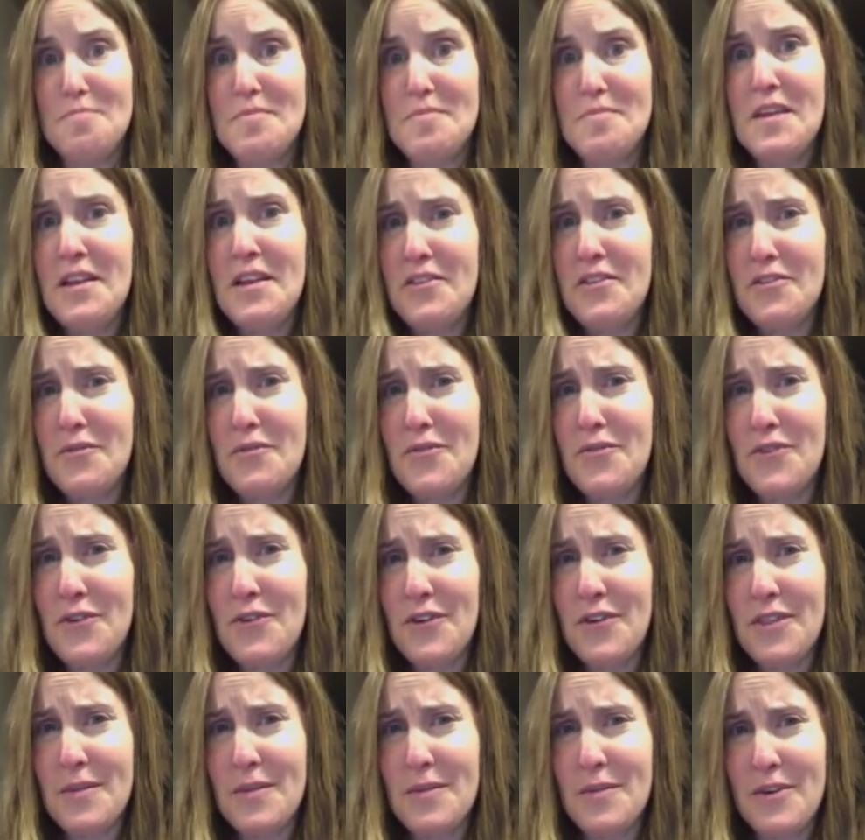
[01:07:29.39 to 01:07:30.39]
Eat some food
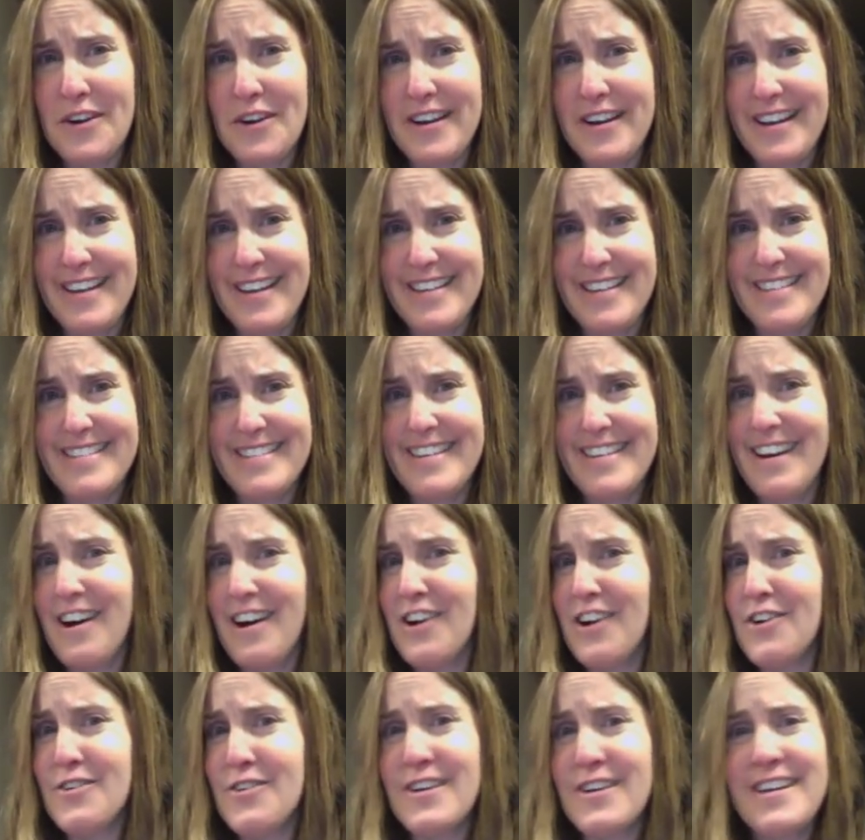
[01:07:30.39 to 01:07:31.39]
in the morning.
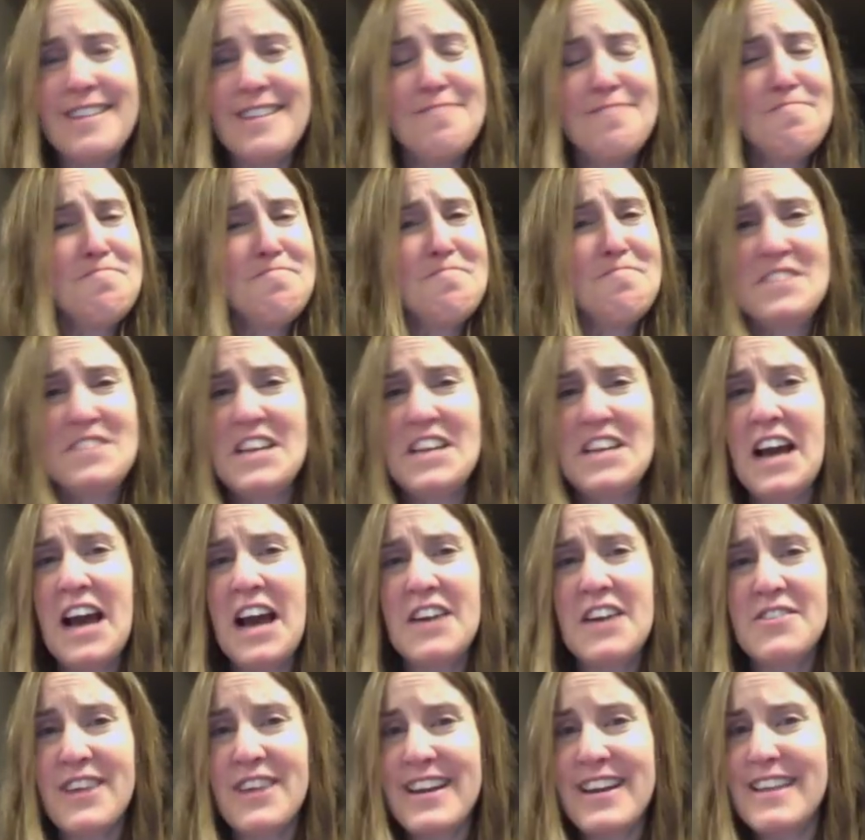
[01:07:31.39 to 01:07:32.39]
Hungry,
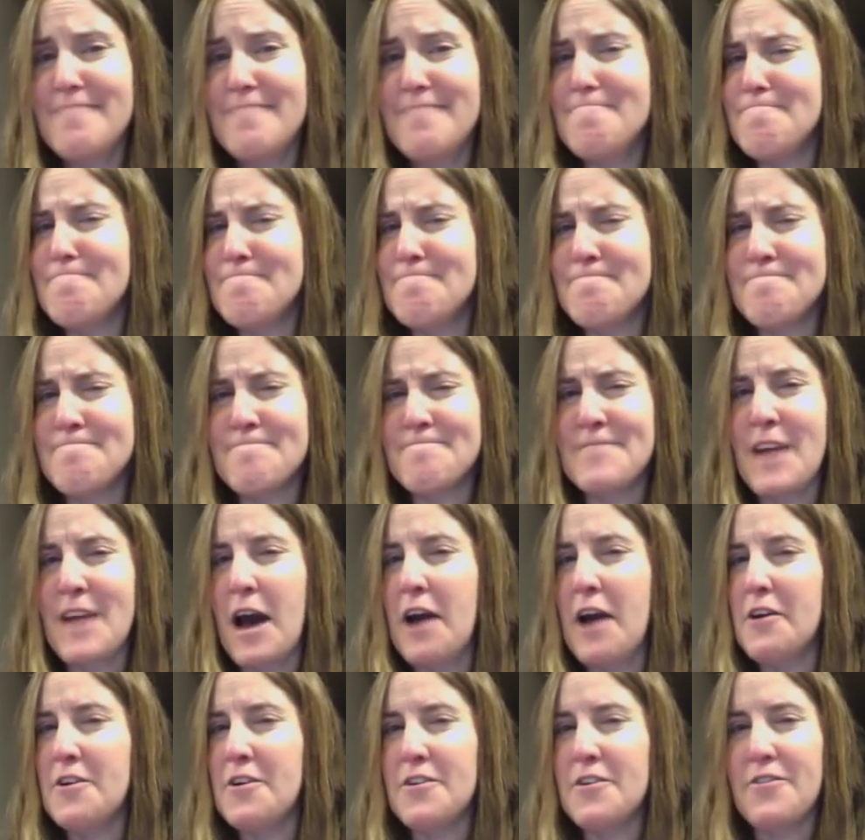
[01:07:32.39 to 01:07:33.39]
dehydrated,
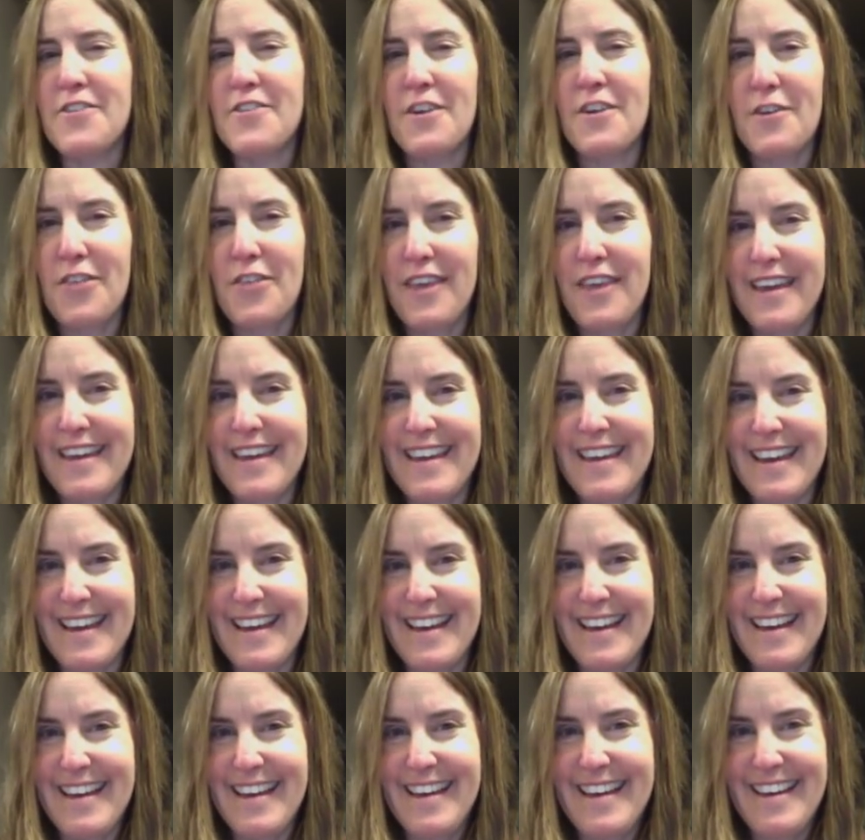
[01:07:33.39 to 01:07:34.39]
not good for your thinking,
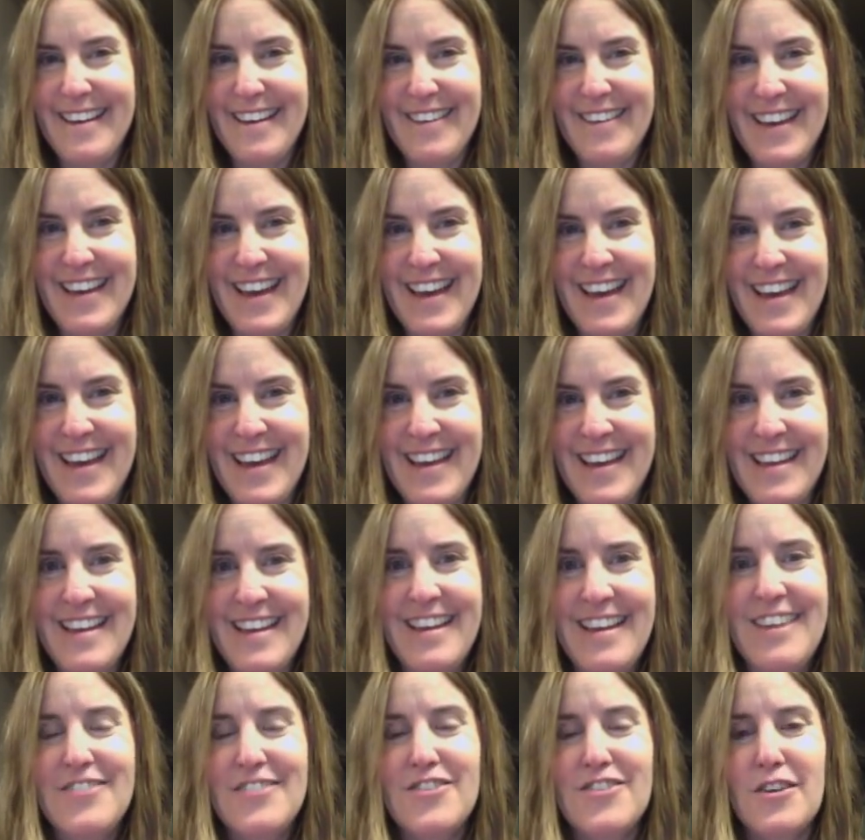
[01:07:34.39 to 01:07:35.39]
okay?
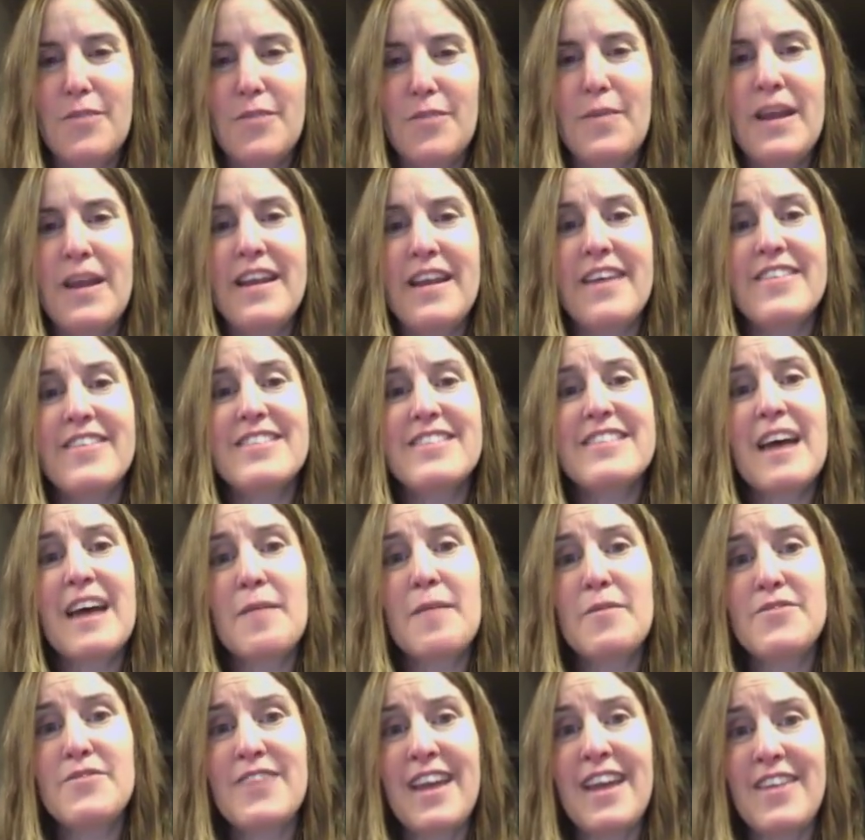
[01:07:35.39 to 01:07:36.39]
So depending on the time
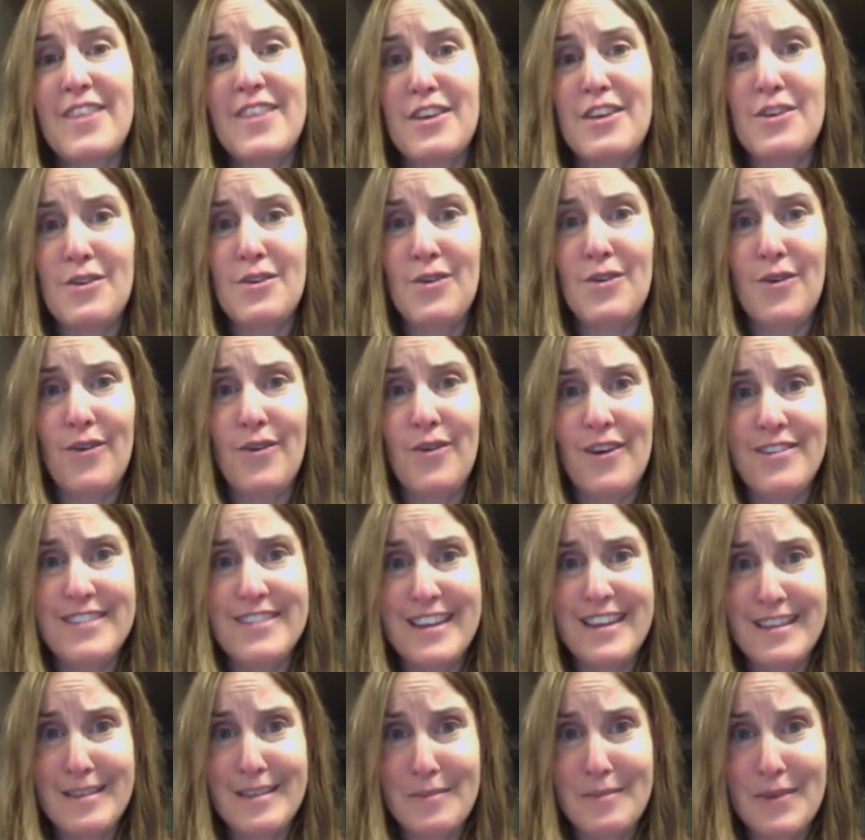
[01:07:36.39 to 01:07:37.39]
of day that you are
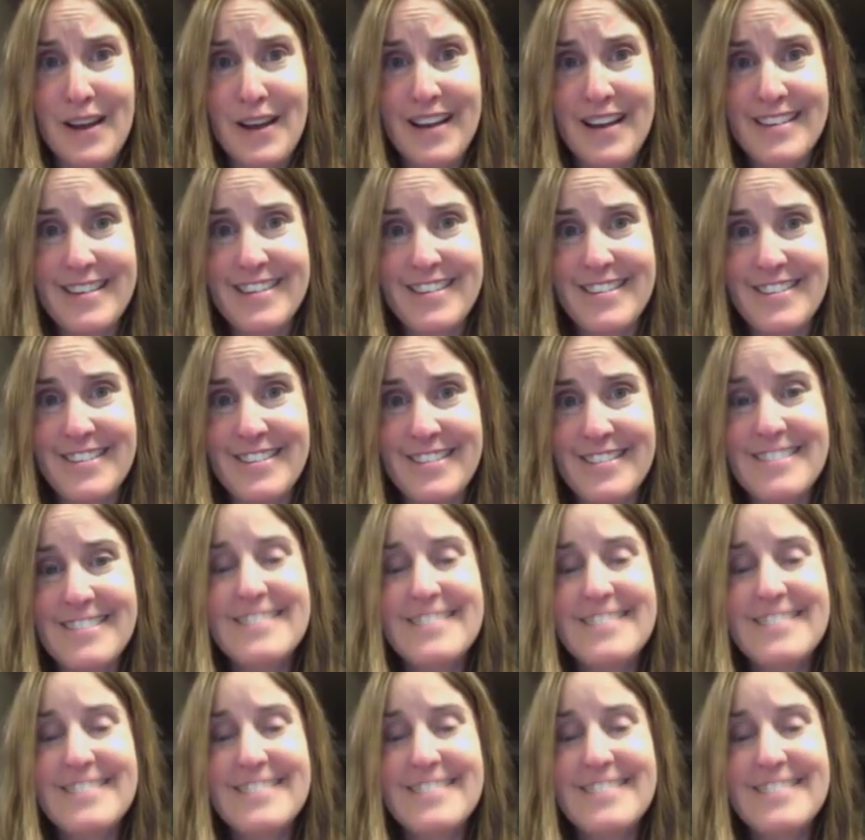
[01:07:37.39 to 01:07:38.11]
taking the practical,